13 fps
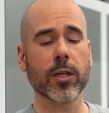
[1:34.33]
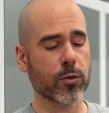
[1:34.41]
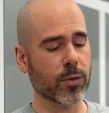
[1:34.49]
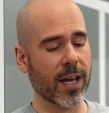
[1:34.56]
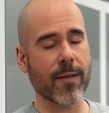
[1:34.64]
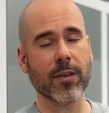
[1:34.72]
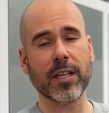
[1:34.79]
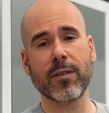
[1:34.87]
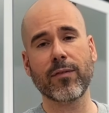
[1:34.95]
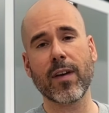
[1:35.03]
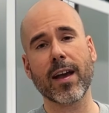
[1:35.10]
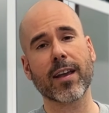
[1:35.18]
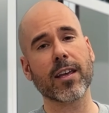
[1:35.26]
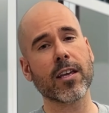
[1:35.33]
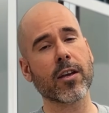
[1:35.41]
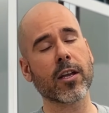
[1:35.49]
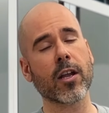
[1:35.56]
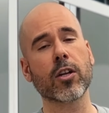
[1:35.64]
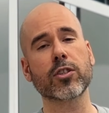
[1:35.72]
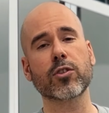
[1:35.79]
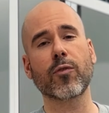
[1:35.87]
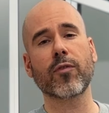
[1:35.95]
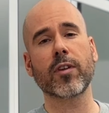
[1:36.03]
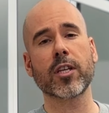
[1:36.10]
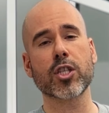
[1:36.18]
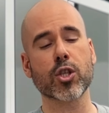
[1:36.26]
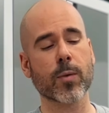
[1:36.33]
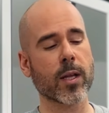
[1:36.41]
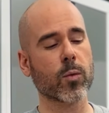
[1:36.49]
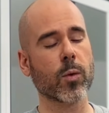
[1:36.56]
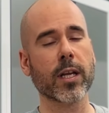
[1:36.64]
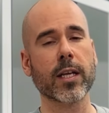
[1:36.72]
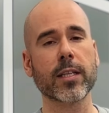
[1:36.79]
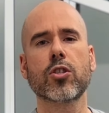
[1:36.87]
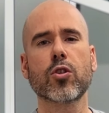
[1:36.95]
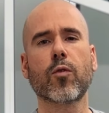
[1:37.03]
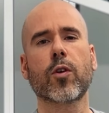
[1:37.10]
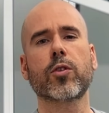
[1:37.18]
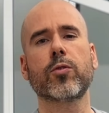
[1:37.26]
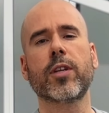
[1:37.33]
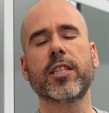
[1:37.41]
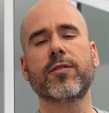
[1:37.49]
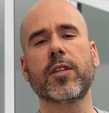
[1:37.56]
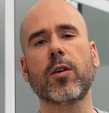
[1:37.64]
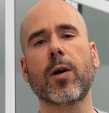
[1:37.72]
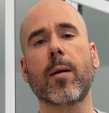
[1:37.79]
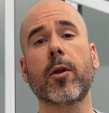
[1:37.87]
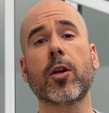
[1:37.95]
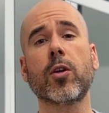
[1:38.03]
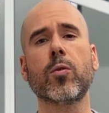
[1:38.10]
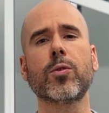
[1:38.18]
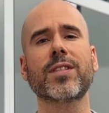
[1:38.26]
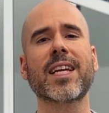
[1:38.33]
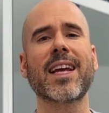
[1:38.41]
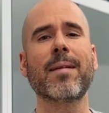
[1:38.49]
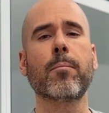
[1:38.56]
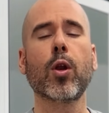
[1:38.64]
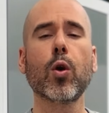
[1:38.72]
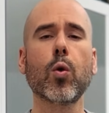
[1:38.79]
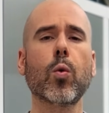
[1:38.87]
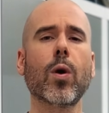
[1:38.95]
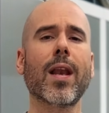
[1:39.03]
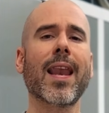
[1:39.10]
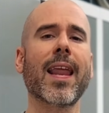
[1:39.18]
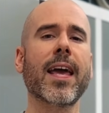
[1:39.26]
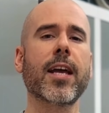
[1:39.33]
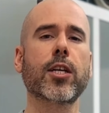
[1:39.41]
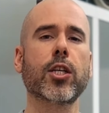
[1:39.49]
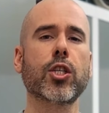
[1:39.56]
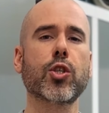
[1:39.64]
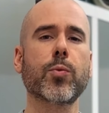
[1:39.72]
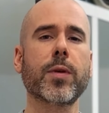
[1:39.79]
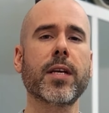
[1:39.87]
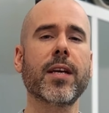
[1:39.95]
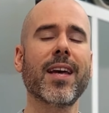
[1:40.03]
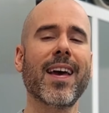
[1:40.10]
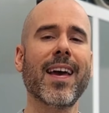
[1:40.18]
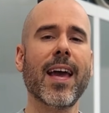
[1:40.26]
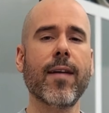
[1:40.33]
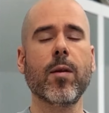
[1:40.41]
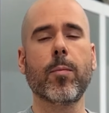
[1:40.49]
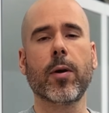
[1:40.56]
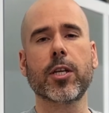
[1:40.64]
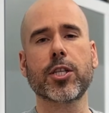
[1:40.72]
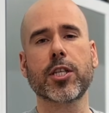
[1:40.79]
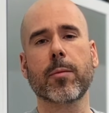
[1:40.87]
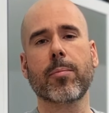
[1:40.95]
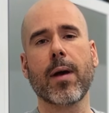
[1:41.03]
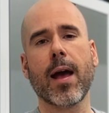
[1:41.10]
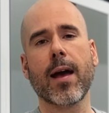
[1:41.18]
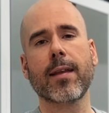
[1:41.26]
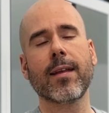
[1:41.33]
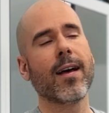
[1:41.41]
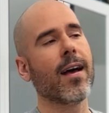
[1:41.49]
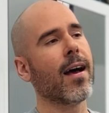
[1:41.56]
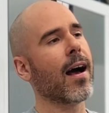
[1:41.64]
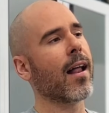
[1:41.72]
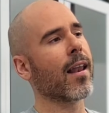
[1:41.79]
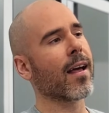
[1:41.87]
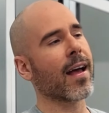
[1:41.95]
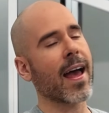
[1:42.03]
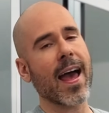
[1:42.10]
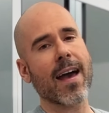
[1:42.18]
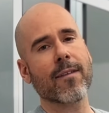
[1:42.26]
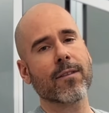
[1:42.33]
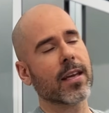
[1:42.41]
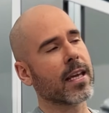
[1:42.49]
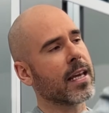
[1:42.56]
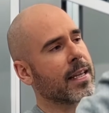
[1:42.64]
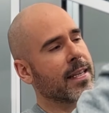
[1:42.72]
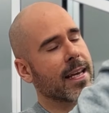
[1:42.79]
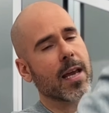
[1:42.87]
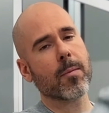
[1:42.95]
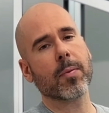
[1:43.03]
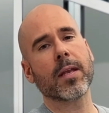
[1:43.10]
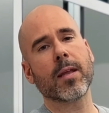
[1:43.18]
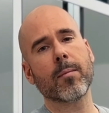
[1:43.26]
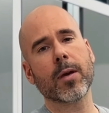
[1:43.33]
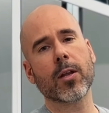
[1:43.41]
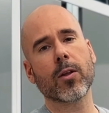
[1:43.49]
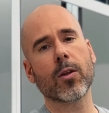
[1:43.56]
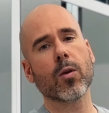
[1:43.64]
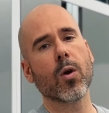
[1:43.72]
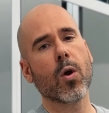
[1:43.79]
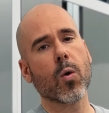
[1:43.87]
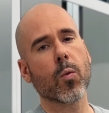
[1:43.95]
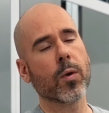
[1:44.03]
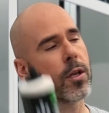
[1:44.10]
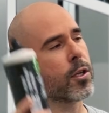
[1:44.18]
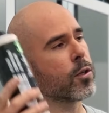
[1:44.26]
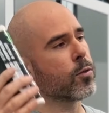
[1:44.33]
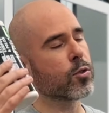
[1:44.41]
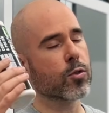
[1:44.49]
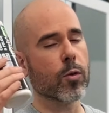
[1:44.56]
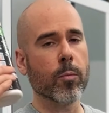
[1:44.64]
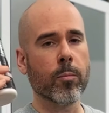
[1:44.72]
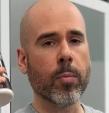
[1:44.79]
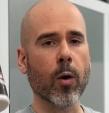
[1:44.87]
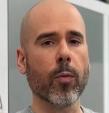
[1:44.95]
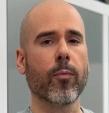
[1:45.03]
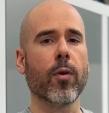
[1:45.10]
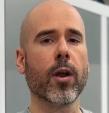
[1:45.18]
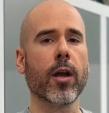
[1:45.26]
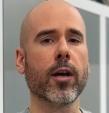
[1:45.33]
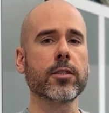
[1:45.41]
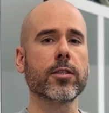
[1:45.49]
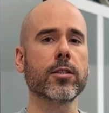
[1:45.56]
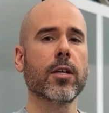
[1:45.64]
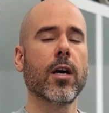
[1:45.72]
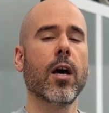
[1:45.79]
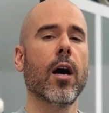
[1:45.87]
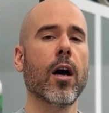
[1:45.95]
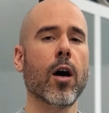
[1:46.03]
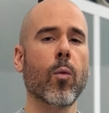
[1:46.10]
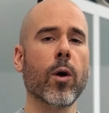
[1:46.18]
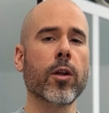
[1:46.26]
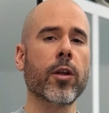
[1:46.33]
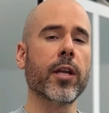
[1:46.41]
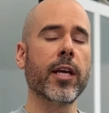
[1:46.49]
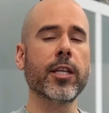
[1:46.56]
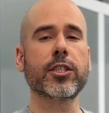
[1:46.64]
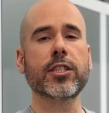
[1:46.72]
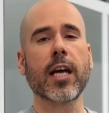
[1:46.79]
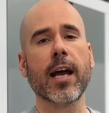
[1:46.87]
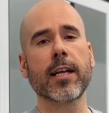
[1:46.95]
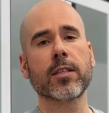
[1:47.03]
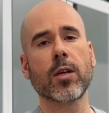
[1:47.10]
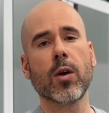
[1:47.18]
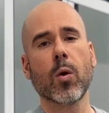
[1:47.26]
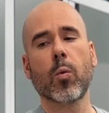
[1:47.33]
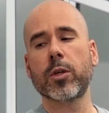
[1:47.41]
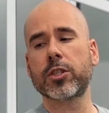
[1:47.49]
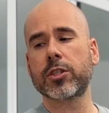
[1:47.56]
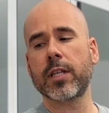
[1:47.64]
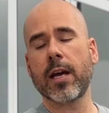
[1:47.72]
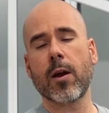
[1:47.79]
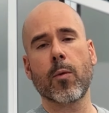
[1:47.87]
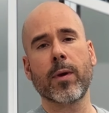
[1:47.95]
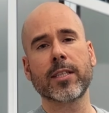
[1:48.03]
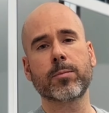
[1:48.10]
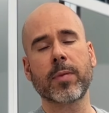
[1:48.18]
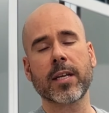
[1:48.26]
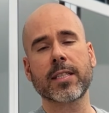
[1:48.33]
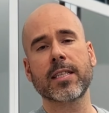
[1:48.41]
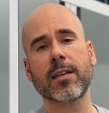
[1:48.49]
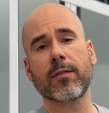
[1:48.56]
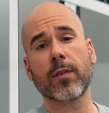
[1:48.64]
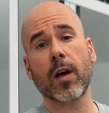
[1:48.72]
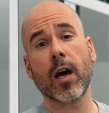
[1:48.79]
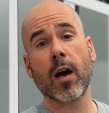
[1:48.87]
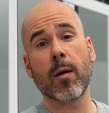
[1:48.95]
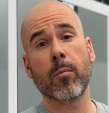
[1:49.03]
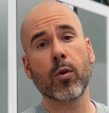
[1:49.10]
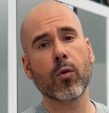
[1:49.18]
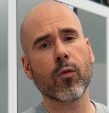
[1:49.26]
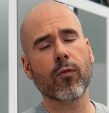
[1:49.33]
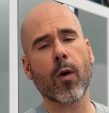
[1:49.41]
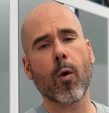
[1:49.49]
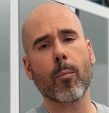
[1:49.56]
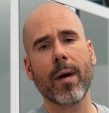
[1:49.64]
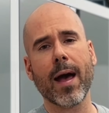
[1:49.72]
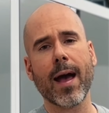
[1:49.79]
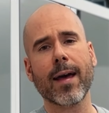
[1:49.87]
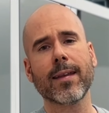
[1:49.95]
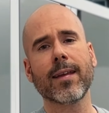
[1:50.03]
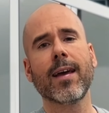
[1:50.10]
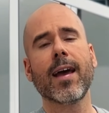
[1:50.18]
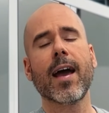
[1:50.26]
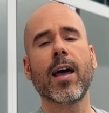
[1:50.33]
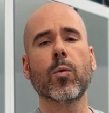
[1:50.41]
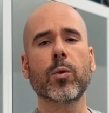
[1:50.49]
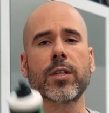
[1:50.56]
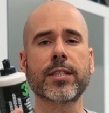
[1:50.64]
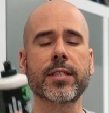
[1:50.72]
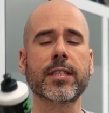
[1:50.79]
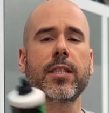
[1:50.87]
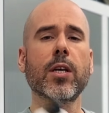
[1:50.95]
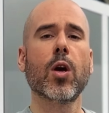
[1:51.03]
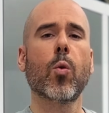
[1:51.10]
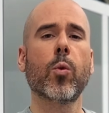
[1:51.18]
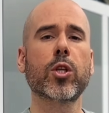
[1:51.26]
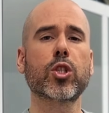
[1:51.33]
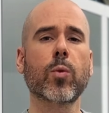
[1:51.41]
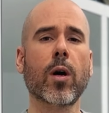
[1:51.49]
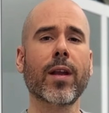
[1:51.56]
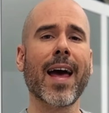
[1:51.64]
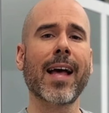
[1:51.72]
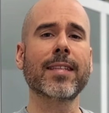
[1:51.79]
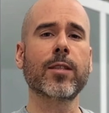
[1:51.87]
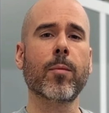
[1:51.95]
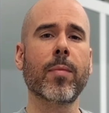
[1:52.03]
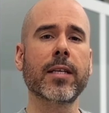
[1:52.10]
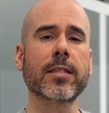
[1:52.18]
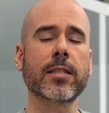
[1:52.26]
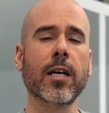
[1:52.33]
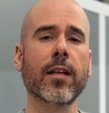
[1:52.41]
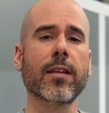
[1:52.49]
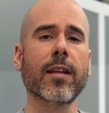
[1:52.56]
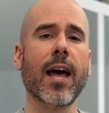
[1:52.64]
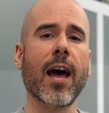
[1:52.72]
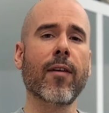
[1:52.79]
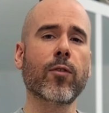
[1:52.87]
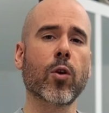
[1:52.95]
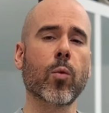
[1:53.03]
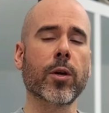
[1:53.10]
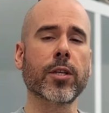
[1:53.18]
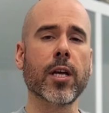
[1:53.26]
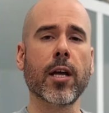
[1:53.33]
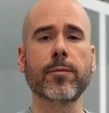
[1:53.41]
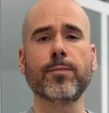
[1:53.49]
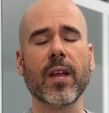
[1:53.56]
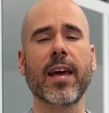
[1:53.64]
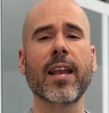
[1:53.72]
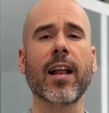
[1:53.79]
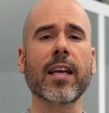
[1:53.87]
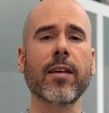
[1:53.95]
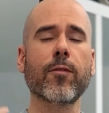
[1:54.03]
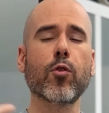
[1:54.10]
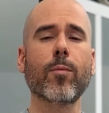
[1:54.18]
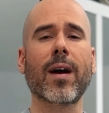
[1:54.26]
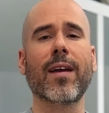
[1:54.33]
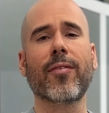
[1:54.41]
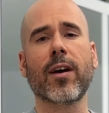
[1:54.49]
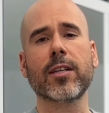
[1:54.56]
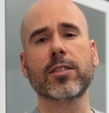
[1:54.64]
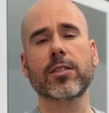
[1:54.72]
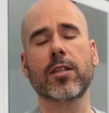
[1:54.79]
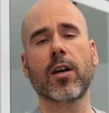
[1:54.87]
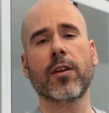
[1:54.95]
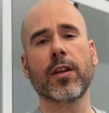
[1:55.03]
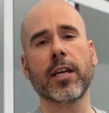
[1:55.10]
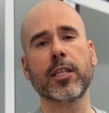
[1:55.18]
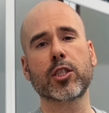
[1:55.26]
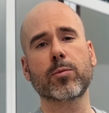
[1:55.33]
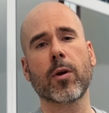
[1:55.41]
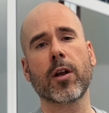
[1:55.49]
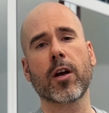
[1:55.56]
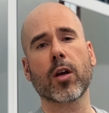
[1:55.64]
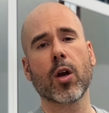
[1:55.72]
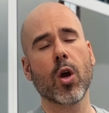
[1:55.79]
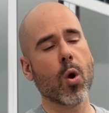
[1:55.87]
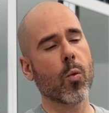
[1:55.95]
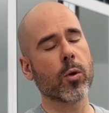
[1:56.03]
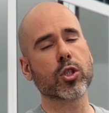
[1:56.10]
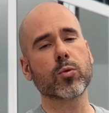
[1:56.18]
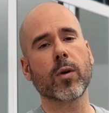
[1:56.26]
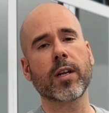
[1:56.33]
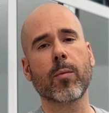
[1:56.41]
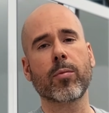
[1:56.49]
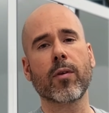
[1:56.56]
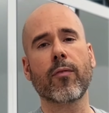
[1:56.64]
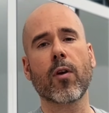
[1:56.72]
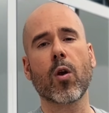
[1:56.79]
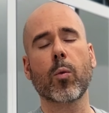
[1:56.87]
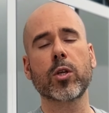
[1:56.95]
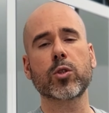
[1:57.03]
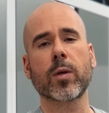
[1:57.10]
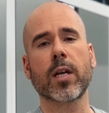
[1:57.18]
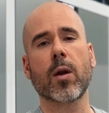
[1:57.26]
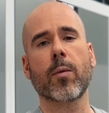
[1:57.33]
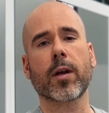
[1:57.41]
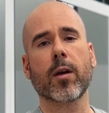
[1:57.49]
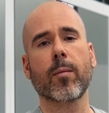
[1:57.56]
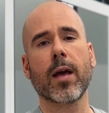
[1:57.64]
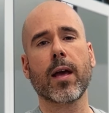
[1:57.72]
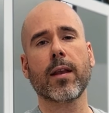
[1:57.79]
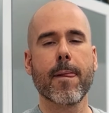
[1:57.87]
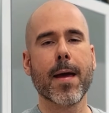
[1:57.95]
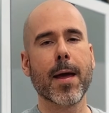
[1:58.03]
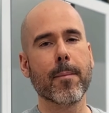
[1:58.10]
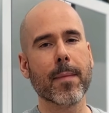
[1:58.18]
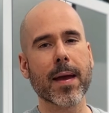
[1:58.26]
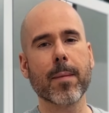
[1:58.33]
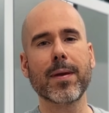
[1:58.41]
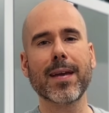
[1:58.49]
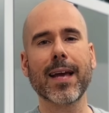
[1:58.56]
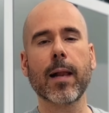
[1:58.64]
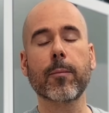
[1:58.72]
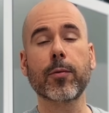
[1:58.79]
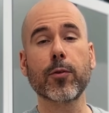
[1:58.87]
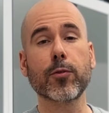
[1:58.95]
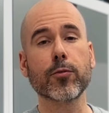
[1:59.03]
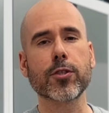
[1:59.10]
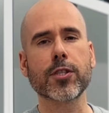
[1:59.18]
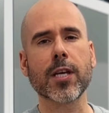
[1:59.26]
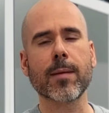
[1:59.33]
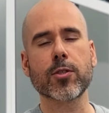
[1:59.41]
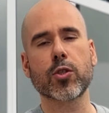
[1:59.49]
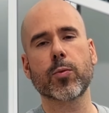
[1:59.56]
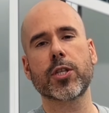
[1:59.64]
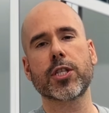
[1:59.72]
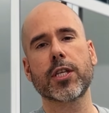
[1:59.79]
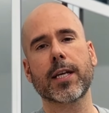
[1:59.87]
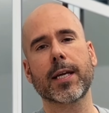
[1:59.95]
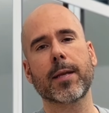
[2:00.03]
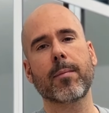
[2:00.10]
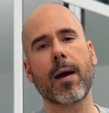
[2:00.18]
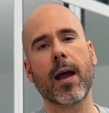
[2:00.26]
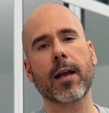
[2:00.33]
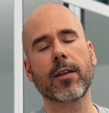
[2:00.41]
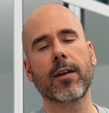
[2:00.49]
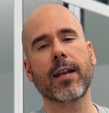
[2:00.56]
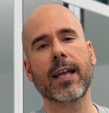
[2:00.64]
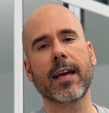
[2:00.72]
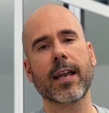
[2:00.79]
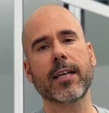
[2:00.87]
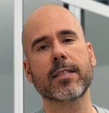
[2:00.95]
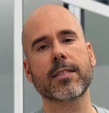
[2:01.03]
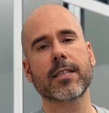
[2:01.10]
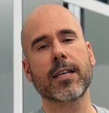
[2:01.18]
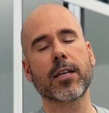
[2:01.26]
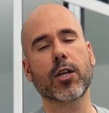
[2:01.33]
to heavy defect. You can also finish great with it. So for today's video, I'm gonna use a blue Lake Country heavy polishing pad. I'll have a tape in the middle. We'll use both products, one on each side, which their respective blue foam pad, and we'll see which one has the best cut after we're done. And I'll give you my thoughts on each product, which one I prefer, which one I recommend, and maybe help you to stop switching and buying the latest and